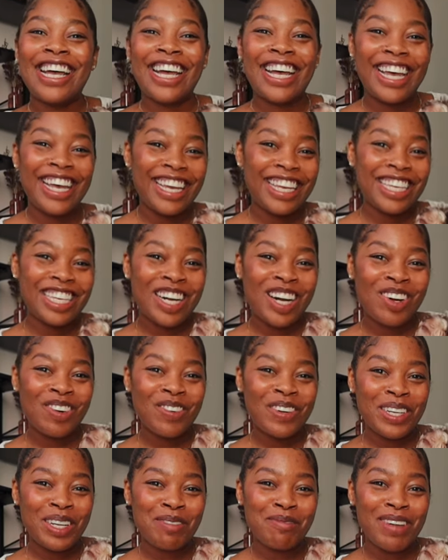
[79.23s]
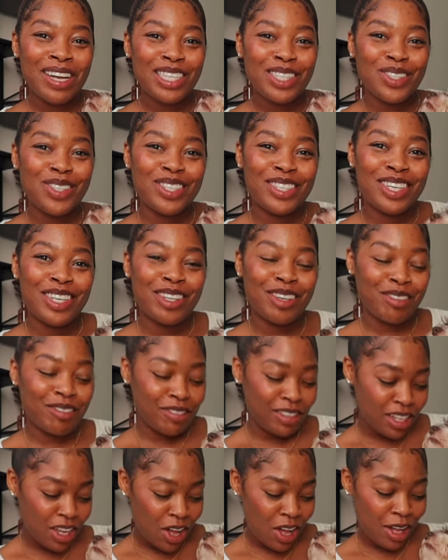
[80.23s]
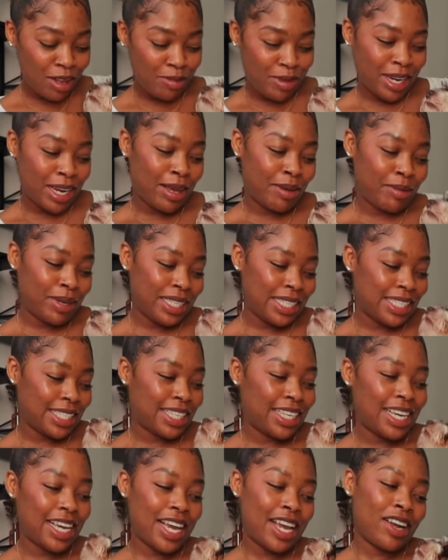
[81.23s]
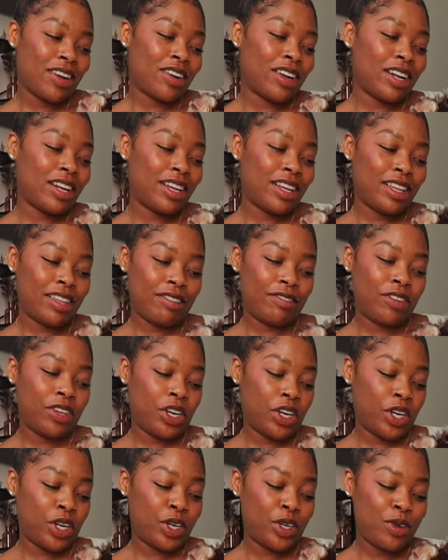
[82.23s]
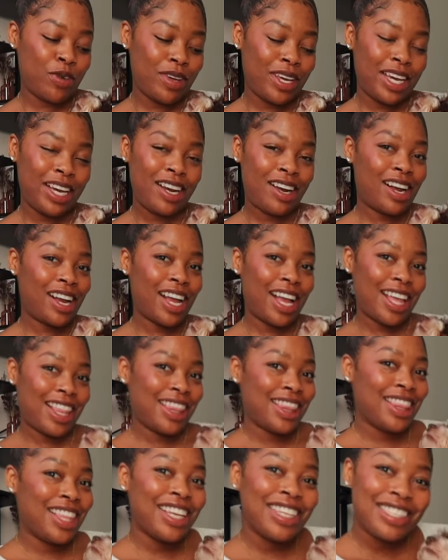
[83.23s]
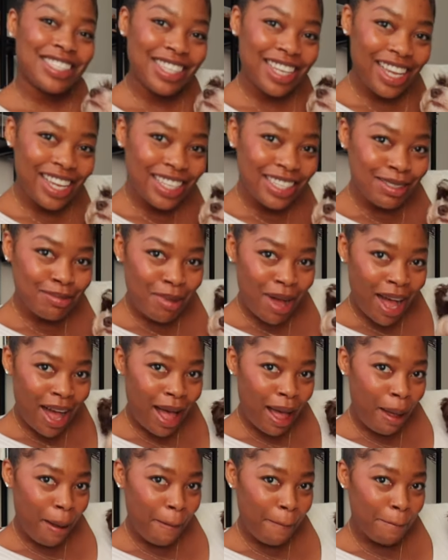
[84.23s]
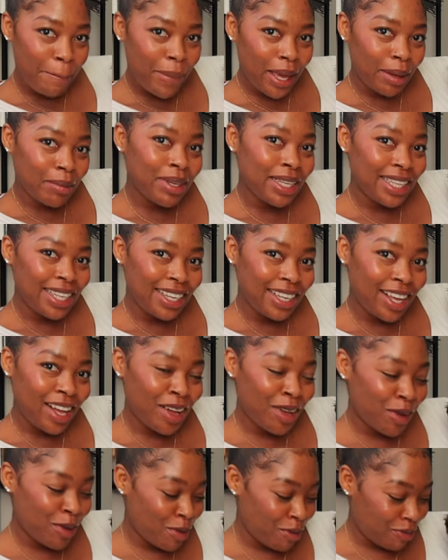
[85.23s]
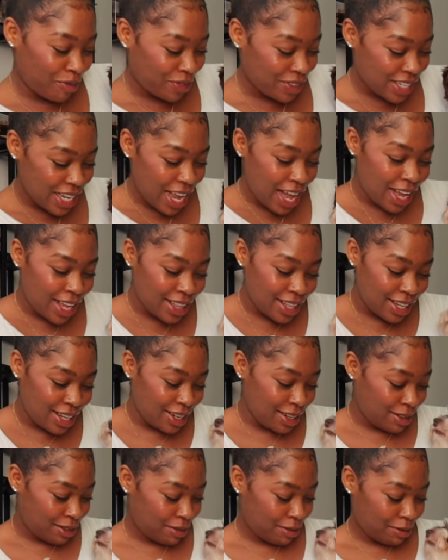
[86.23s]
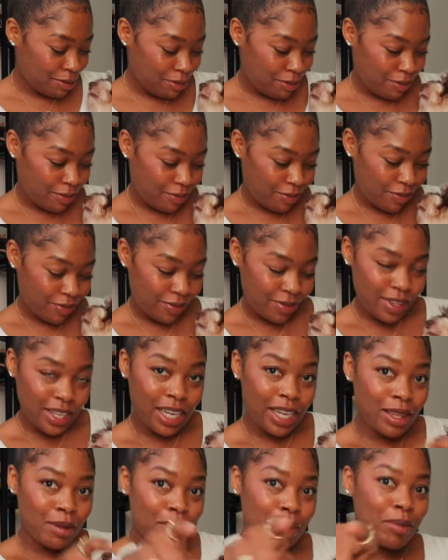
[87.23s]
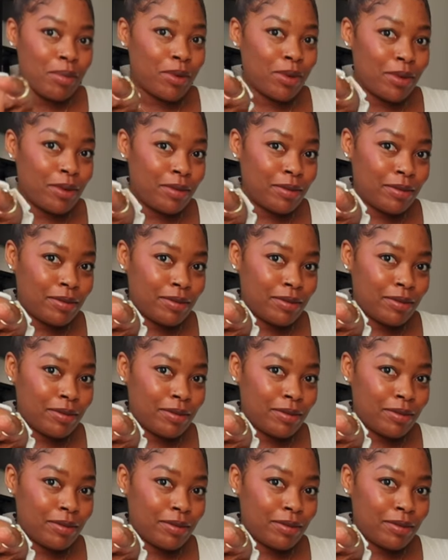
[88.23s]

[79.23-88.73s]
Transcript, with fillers: Hey y'all, welcome back to another vlog. My name is Sierra if you're new here, and this is my baby Theo. Say hi, Theo. Look at the people.